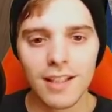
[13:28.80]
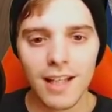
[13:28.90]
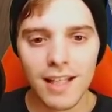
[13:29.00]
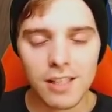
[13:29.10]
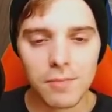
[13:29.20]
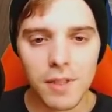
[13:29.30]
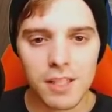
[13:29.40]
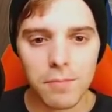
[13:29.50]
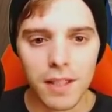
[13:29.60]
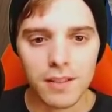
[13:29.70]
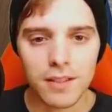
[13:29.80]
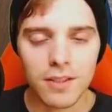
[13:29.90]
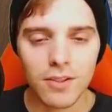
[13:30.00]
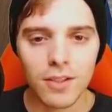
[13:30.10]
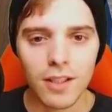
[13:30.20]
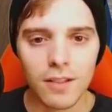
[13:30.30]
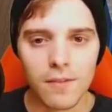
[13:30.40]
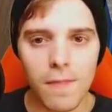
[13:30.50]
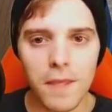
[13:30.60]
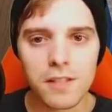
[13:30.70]
As to be expected. Okay,
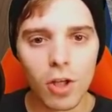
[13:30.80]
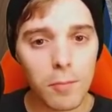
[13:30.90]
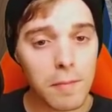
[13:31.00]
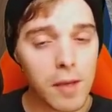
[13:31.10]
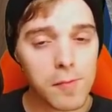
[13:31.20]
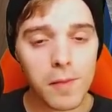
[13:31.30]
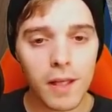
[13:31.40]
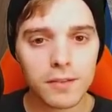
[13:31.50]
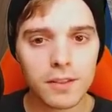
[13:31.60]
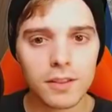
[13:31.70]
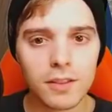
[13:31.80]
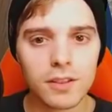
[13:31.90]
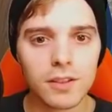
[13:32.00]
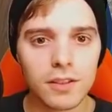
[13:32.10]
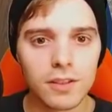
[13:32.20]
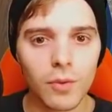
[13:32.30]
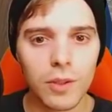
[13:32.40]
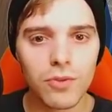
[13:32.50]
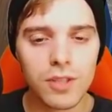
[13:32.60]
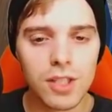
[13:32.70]
it's gonna be Baby Blounts.
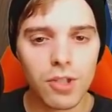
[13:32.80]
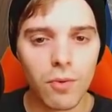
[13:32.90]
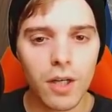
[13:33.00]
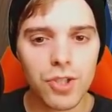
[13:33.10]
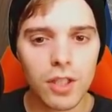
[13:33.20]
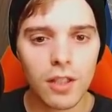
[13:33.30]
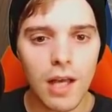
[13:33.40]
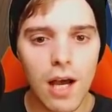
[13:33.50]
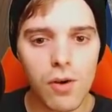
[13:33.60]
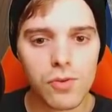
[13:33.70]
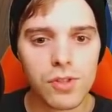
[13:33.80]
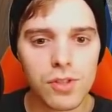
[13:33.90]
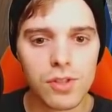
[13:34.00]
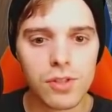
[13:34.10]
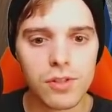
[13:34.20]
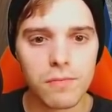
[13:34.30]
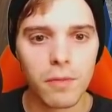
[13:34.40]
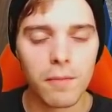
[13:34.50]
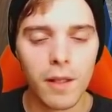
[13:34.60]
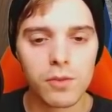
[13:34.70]
We do see Jirachi in the house.
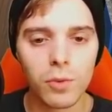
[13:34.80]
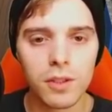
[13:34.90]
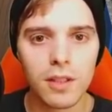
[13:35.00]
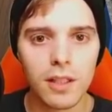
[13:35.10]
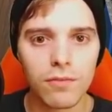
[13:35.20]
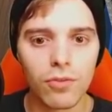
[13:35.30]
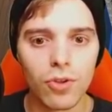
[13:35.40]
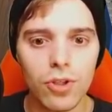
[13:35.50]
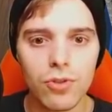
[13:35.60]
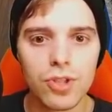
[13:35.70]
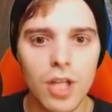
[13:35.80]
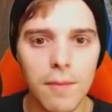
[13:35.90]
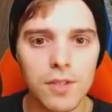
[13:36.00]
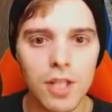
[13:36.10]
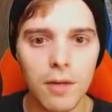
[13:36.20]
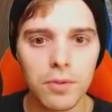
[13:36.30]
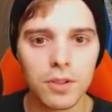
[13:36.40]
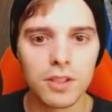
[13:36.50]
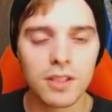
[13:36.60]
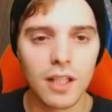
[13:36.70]
Baby Blounts will need to hit for huge damage
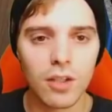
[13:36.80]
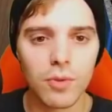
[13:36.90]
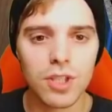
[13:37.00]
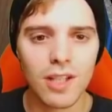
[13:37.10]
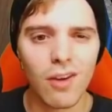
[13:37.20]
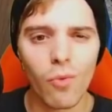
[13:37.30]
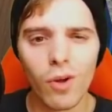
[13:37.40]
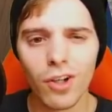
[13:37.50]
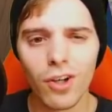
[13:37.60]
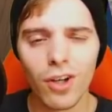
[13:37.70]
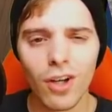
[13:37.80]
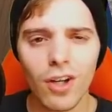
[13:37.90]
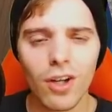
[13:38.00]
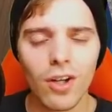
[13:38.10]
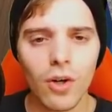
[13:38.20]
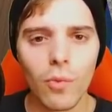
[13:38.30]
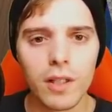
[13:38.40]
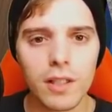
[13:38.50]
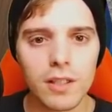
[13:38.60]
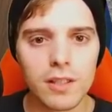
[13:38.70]
output. Stellar Wish, I wonder
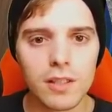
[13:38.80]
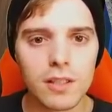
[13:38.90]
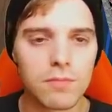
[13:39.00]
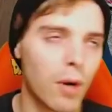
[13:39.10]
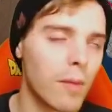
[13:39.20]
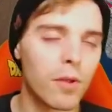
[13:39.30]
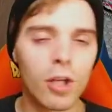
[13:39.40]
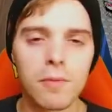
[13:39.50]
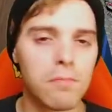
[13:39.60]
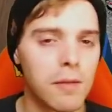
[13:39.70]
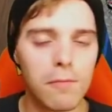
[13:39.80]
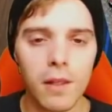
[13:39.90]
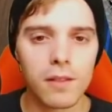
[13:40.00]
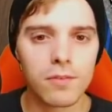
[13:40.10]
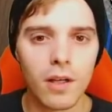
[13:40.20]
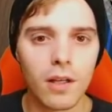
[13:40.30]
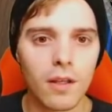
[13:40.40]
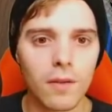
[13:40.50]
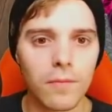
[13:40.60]
what it is. It's probably gonna be Baby Blounts, right?